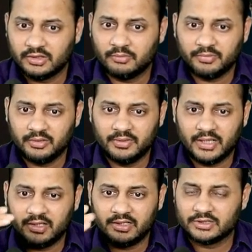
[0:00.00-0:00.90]

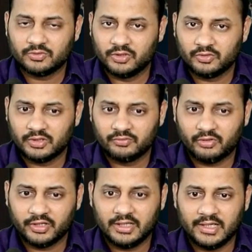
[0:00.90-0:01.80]
PBIT is equal to
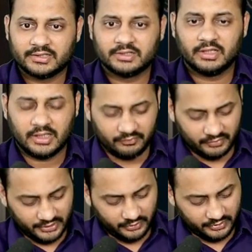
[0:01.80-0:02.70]
140 lakhs, and
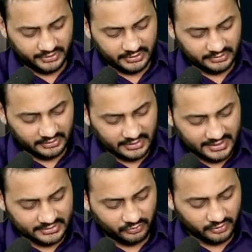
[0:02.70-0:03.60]
when you deduct the
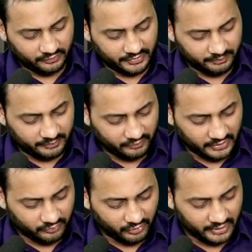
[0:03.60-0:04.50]
tax out of it,
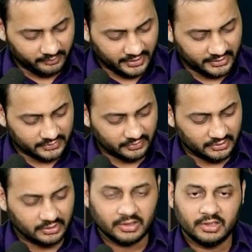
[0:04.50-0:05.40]
140 minus 1
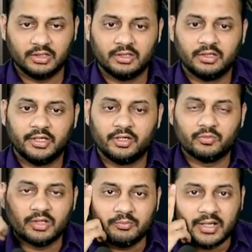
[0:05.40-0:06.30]
into
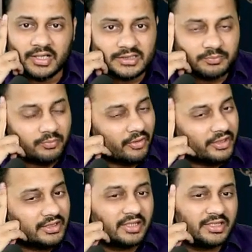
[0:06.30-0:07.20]
1 minus
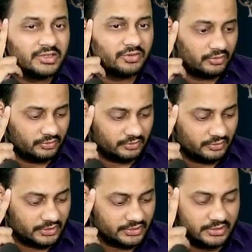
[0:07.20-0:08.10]
0.30,
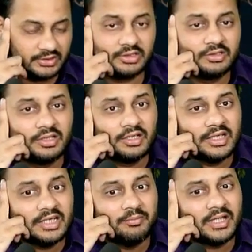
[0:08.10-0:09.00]
this is the
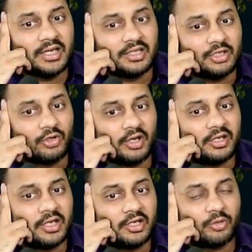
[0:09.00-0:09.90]
EBIT, not
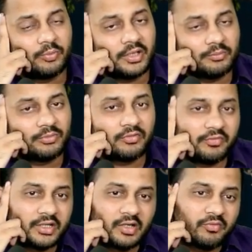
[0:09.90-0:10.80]
net operating
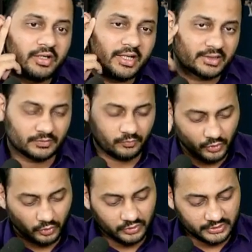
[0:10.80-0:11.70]
profit after tax.
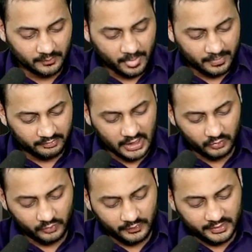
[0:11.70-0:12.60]
Cool, sir.
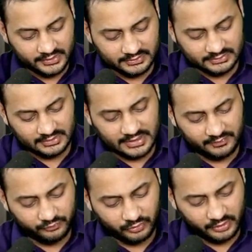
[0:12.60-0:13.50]
Now is the time
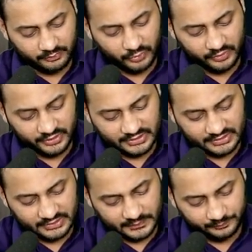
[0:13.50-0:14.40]
for WACC.